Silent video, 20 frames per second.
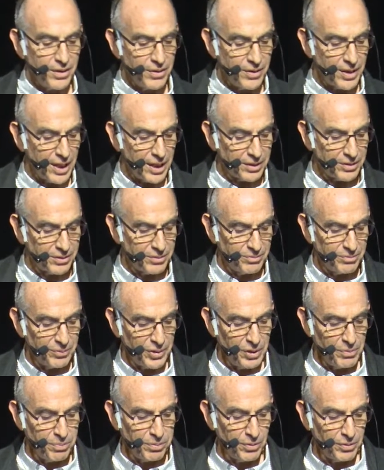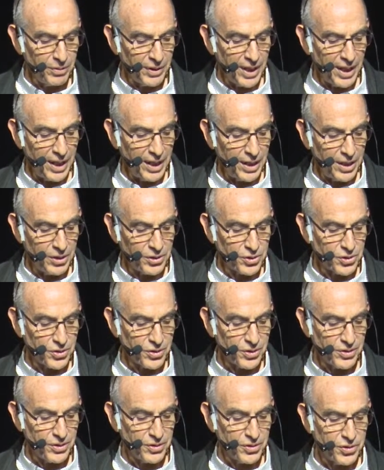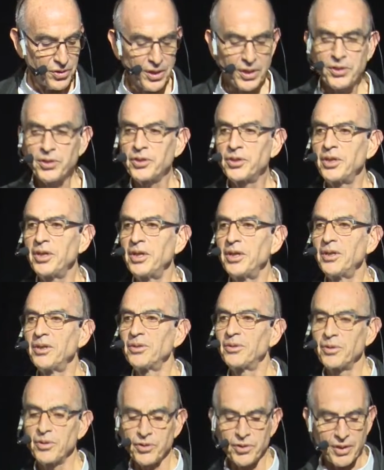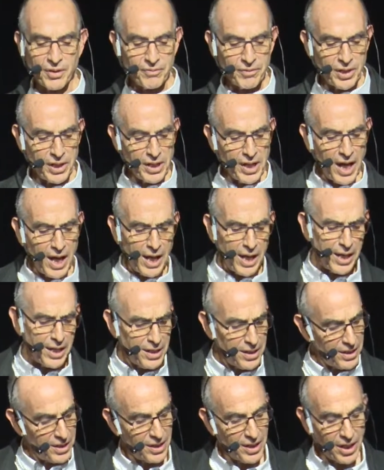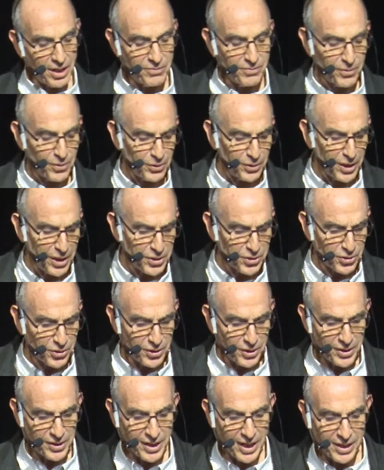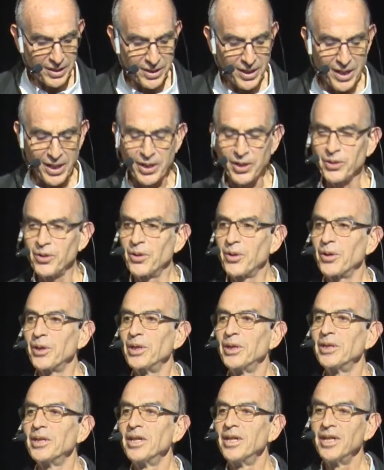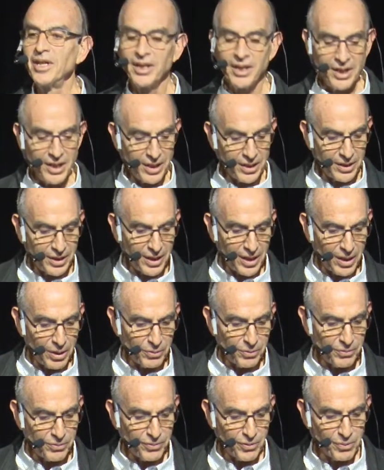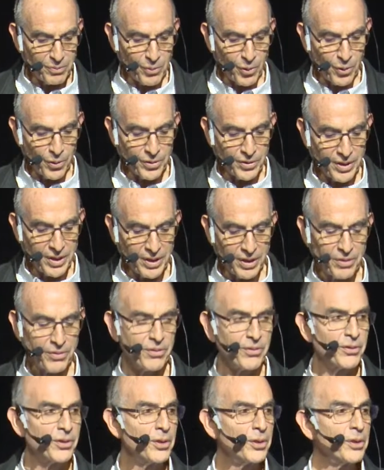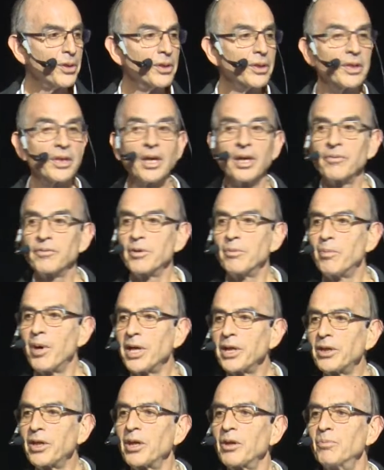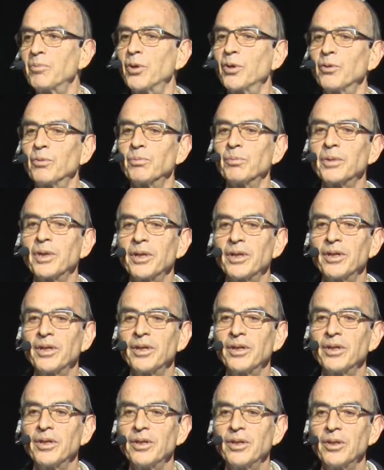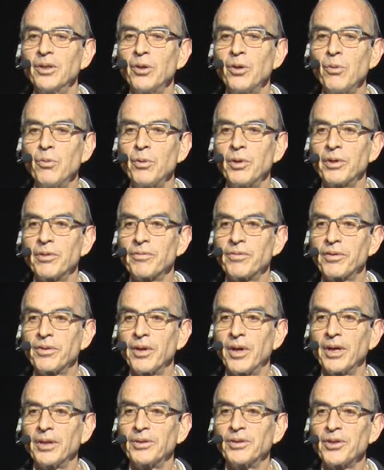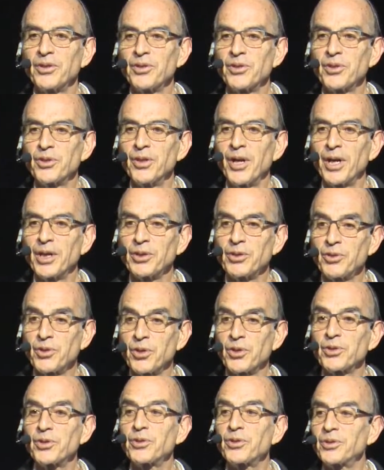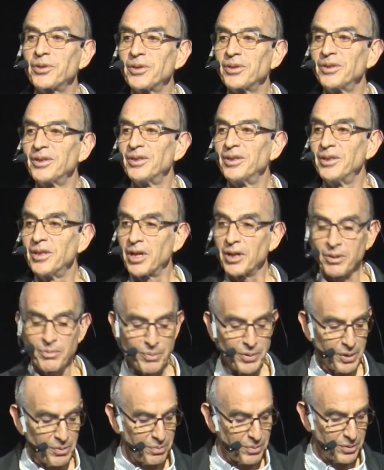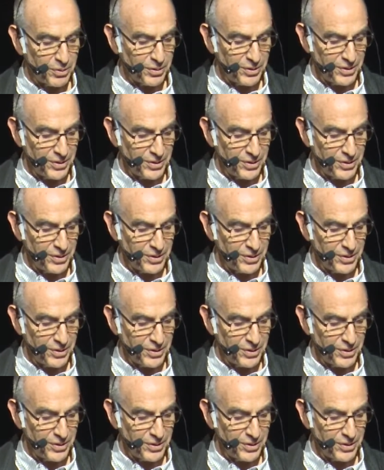that people aged 60 to 79, and I fall nicely in that category, account for more than a third of the biking boom. Who would have thought? This is not just young people